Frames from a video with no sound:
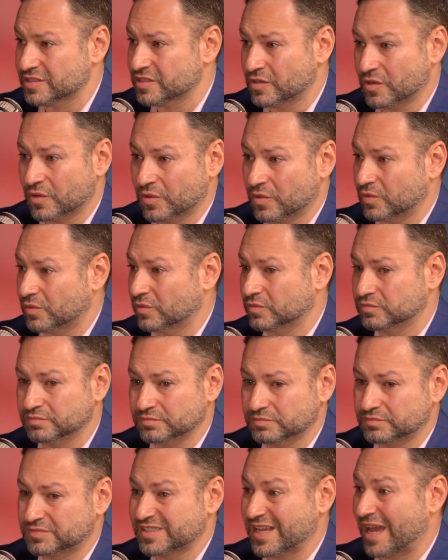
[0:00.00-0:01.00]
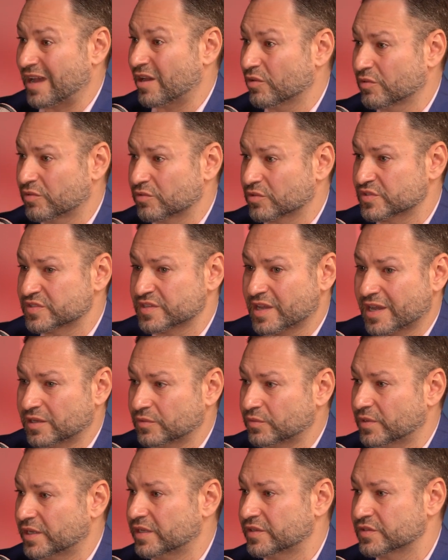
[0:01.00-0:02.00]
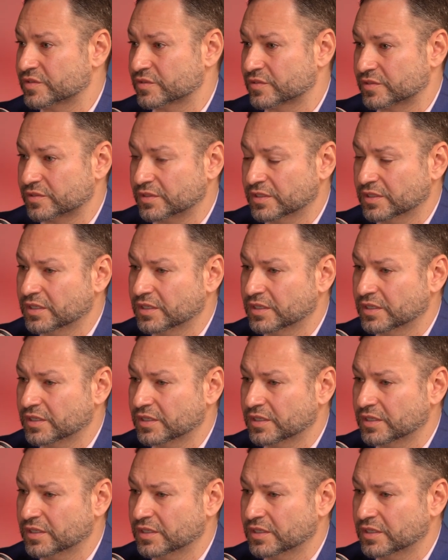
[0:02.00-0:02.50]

go south or sideways or